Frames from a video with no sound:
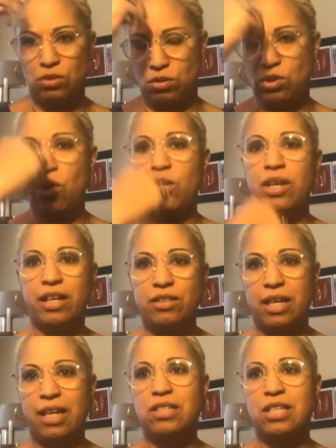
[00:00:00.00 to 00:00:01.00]
turning it
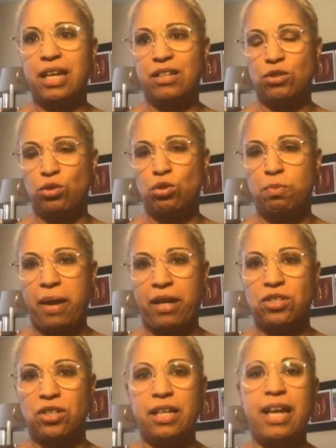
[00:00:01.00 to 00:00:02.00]
into introspection.